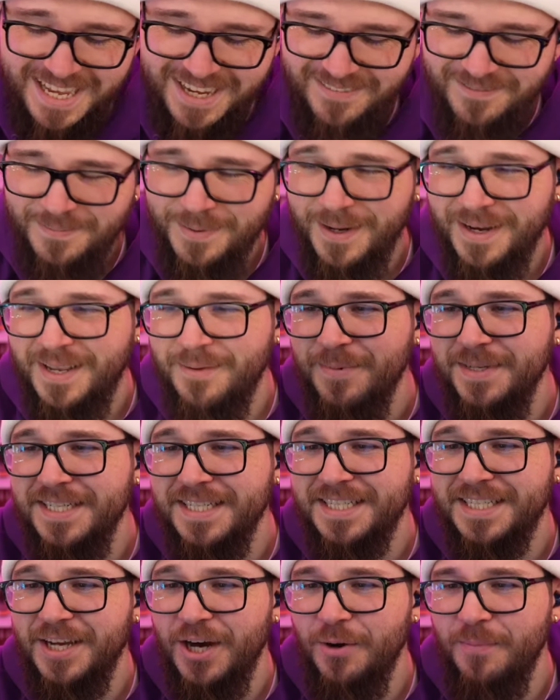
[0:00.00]
Bro, can we
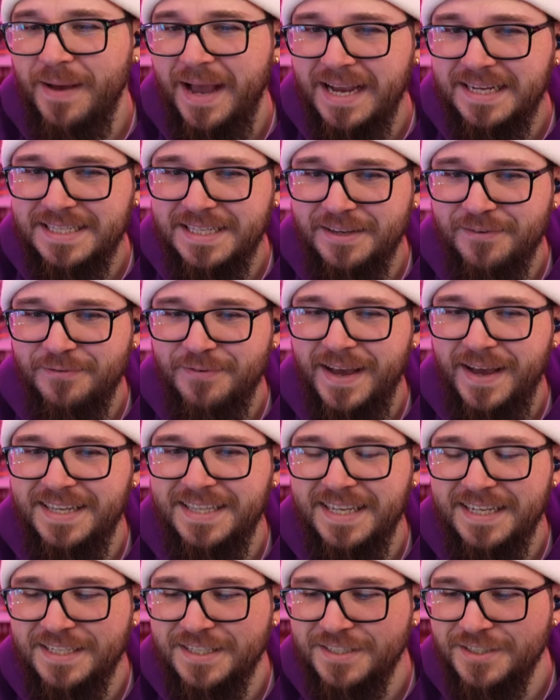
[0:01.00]
just go back to the fact
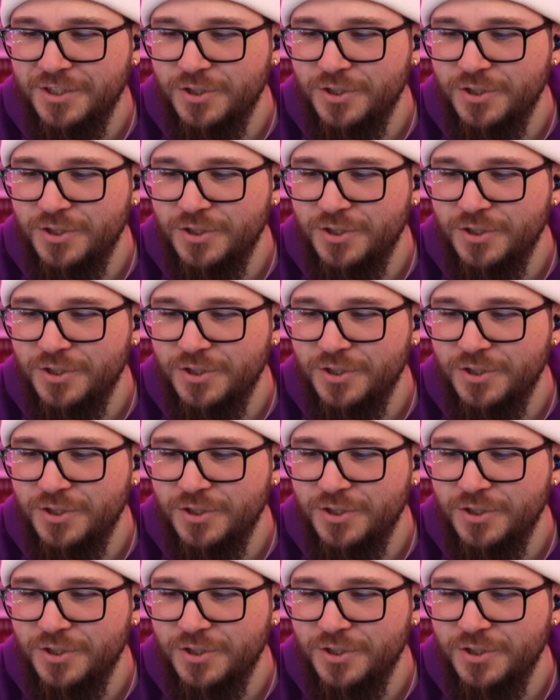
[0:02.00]
that